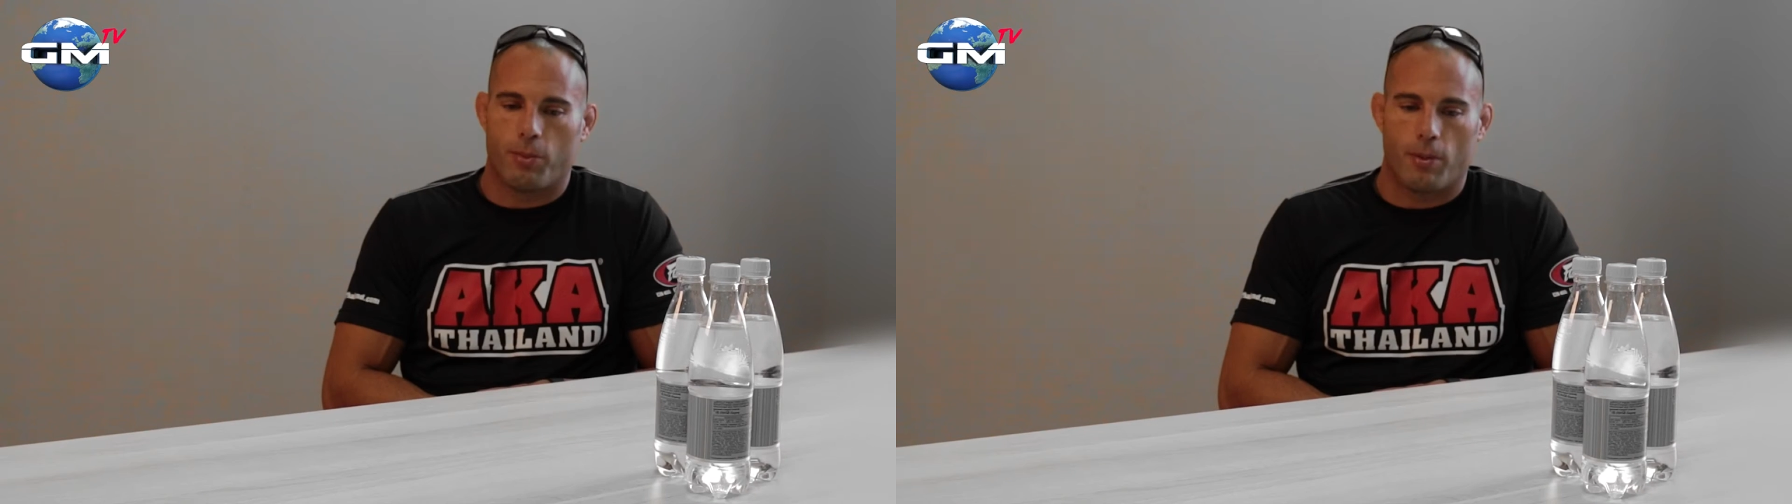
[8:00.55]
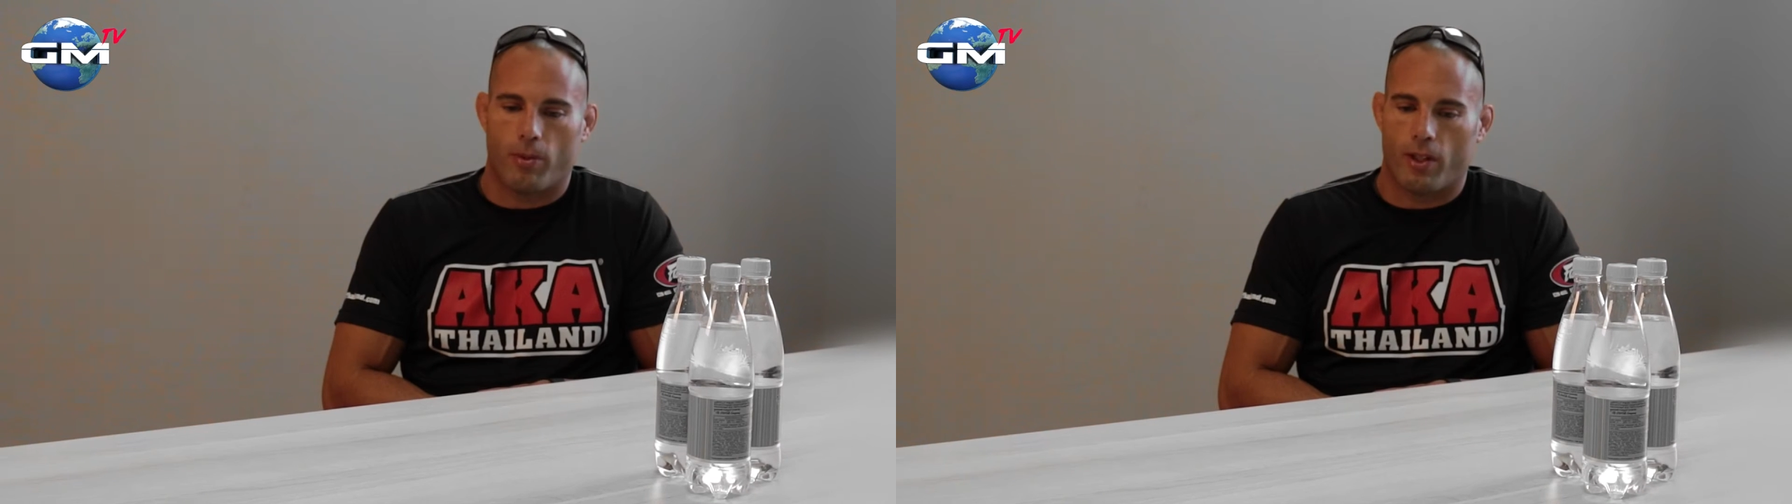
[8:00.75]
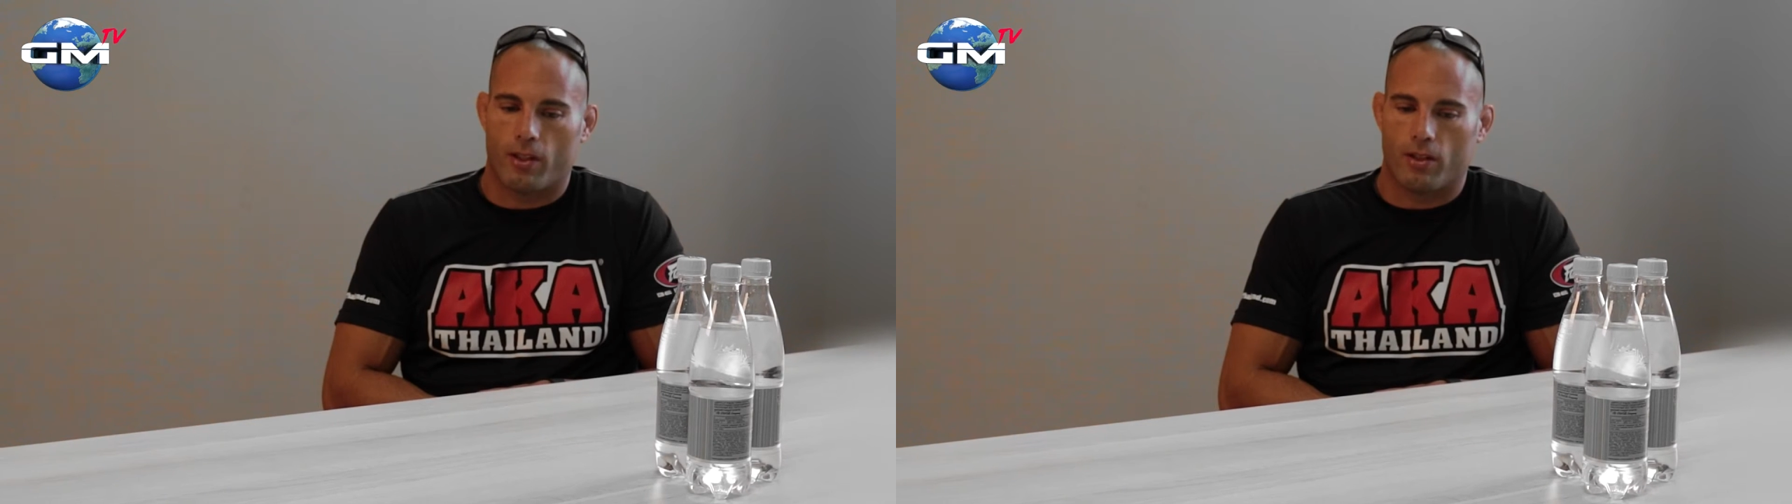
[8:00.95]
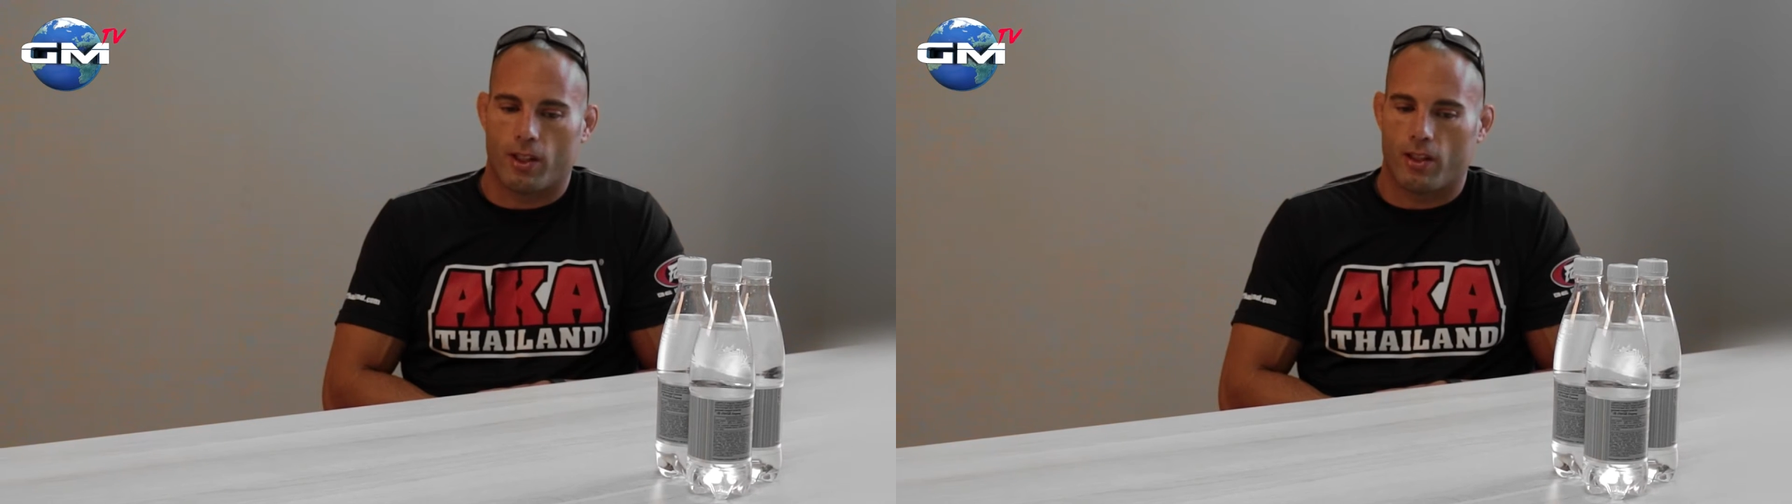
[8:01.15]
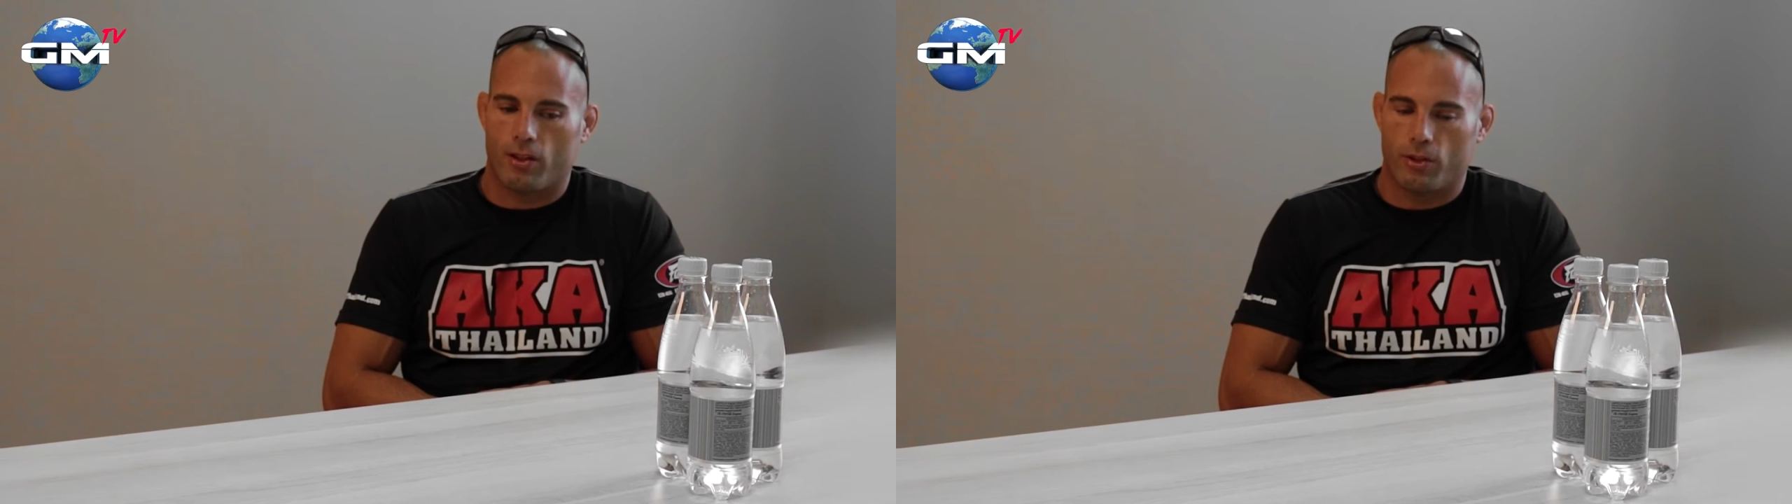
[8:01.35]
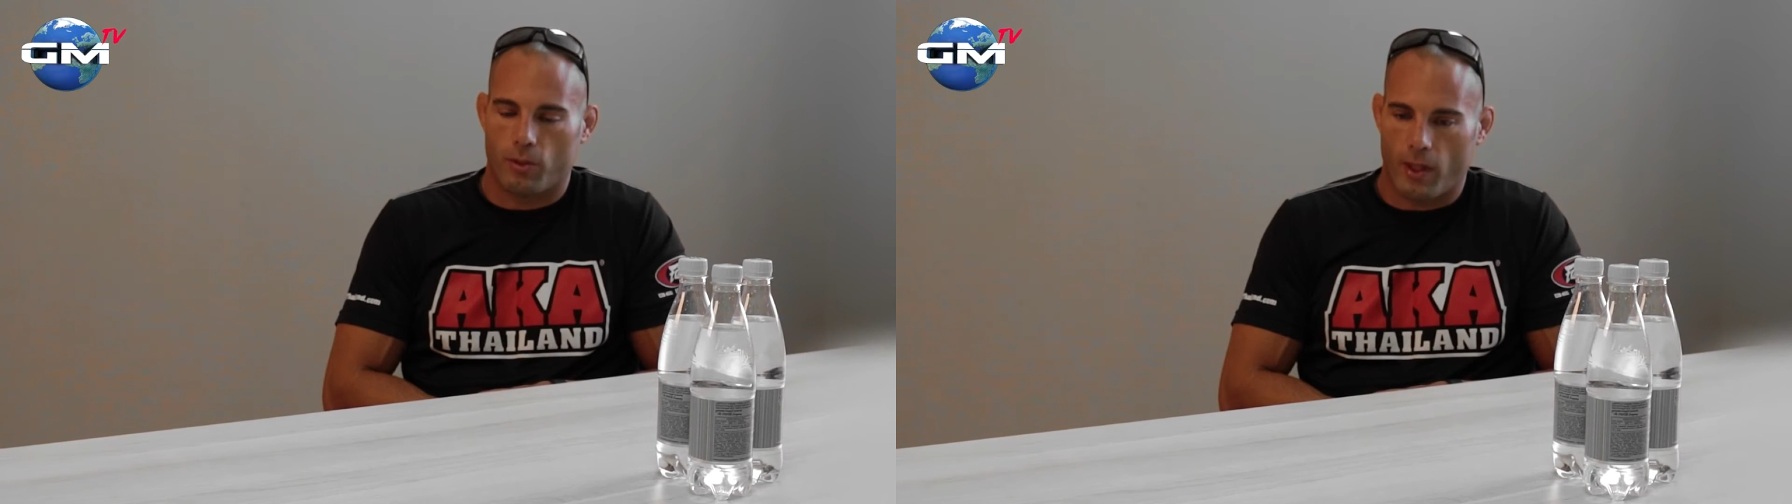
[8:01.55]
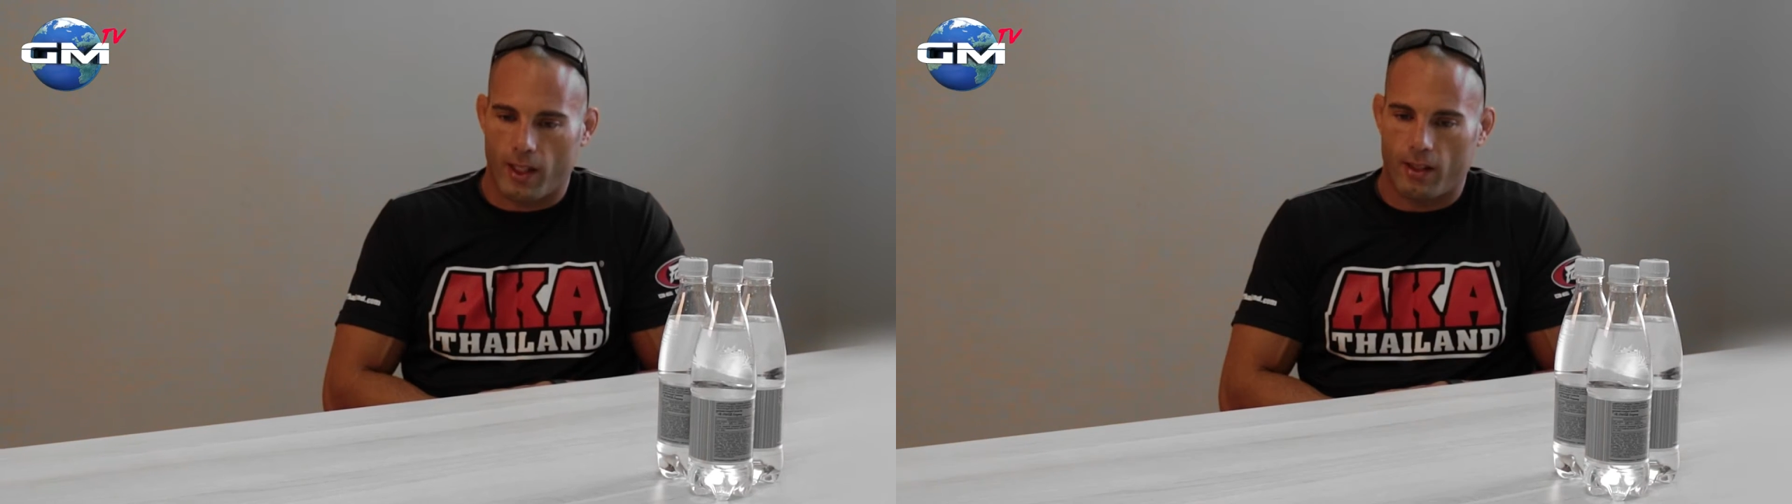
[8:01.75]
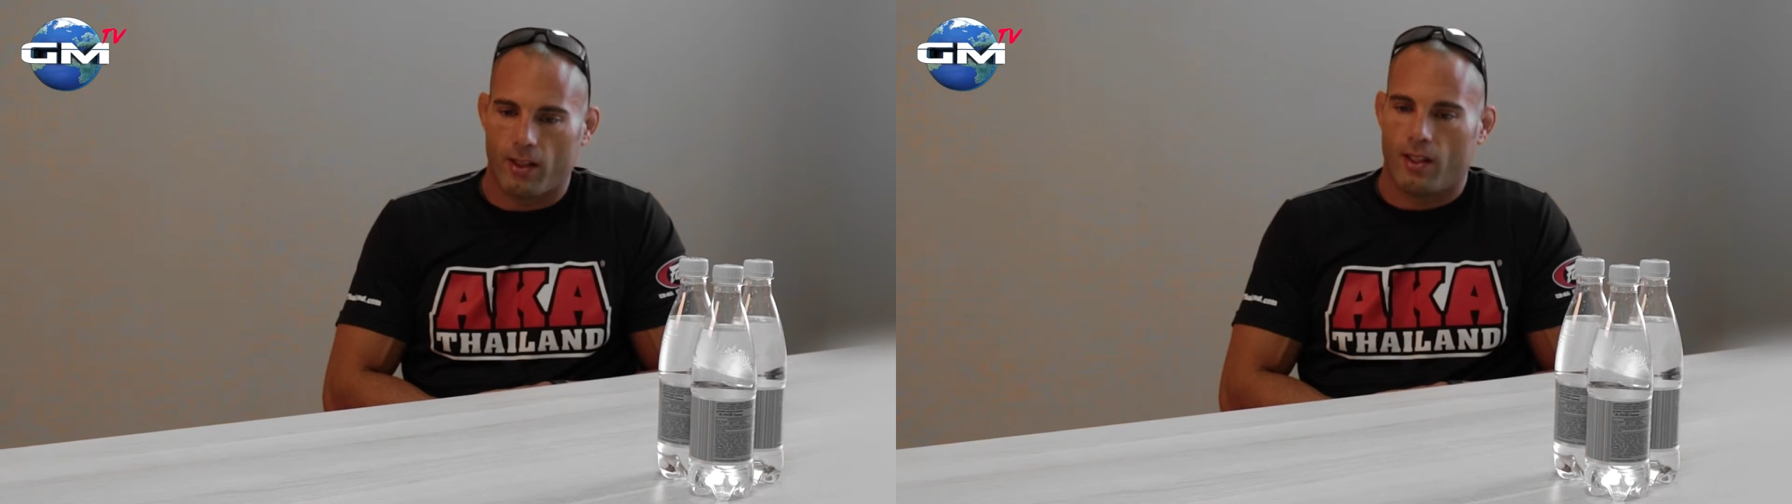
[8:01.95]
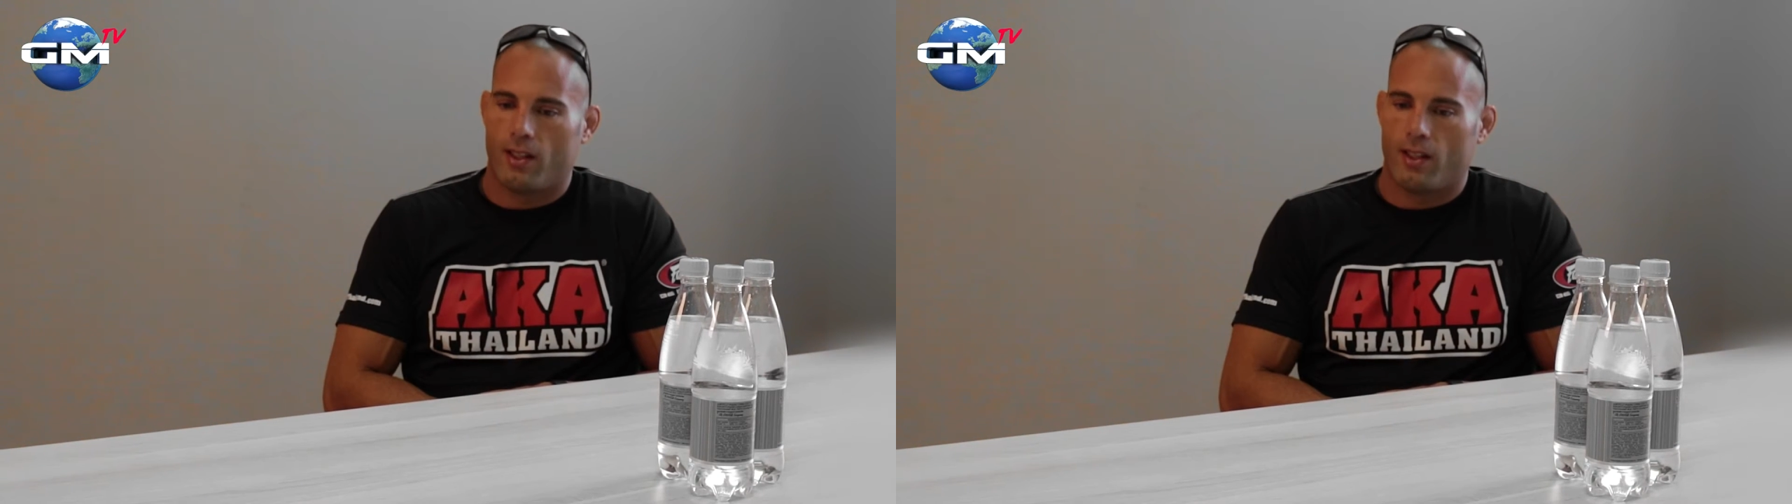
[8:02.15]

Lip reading: people that are looking to lose weight,